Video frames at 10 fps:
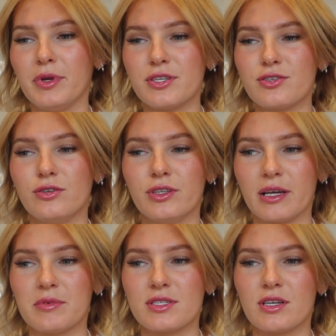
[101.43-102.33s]
been to,
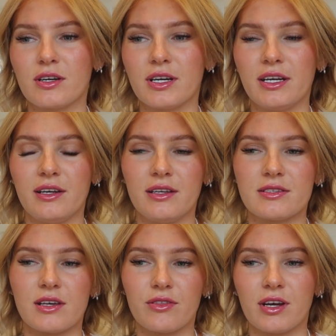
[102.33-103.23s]
like Missouri,
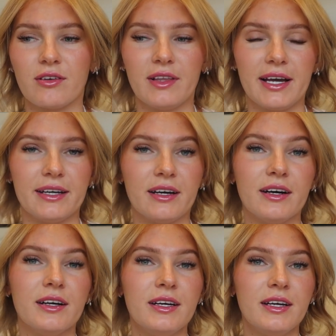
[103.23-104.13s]
South
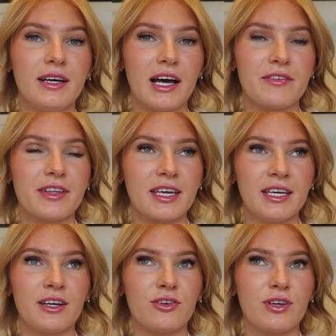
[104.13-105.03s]
Carolina. I feel like
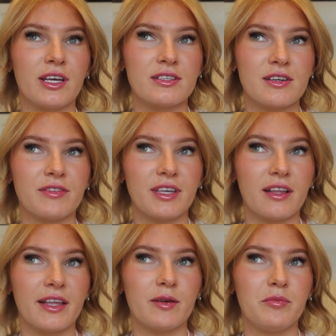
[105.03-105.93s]
here you definitely get
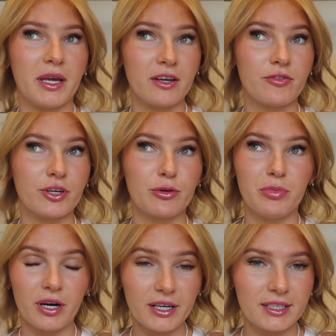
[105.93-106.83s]
a lot of bang for your
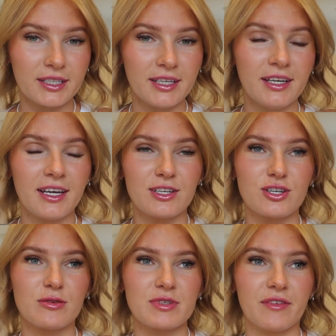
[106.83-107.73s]
buck in
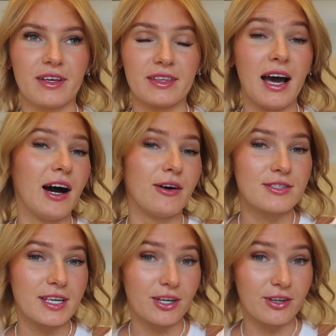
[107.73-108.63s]
terms of like the house
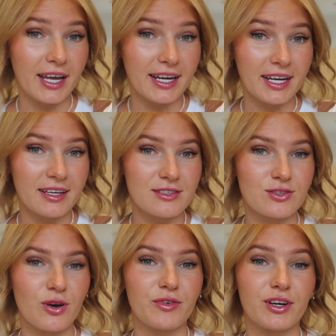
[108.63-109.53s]
that you're getting.
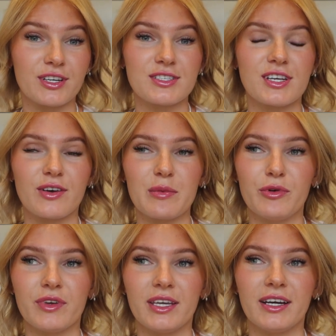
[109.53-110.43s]
So if you're considering
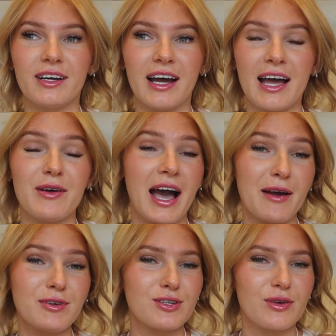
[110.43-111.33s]
moving here, I
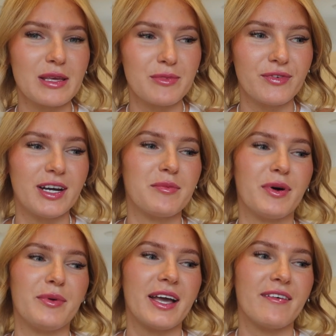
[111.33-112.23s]
would totally move here,
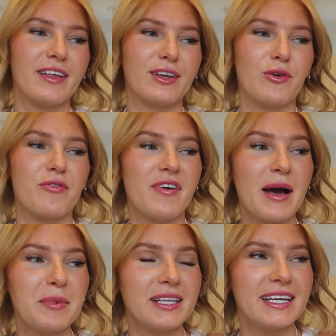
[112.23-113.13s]
but we have like no
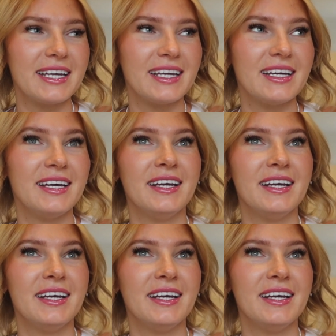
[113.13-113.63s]
family,